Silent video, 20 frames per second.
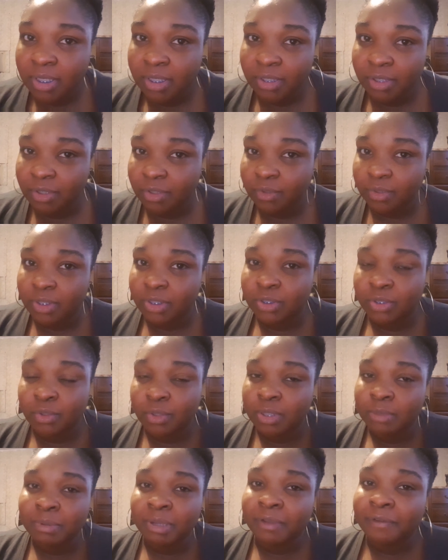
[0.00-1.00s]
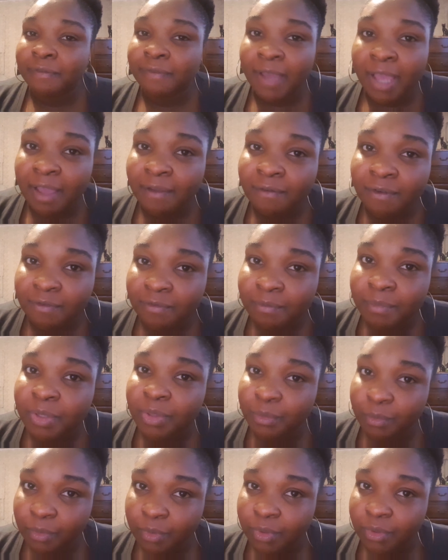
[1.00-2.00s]
You know, there's only about 5 of them
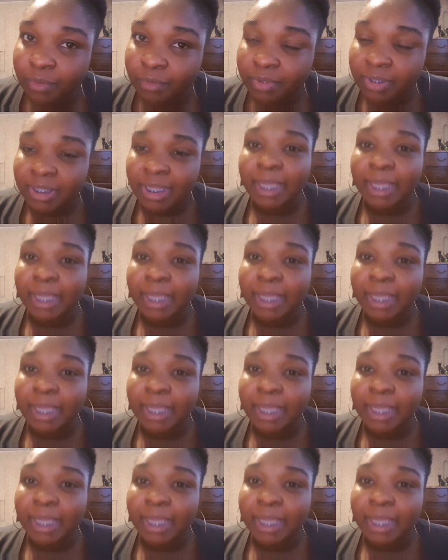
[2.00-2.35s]
in the world.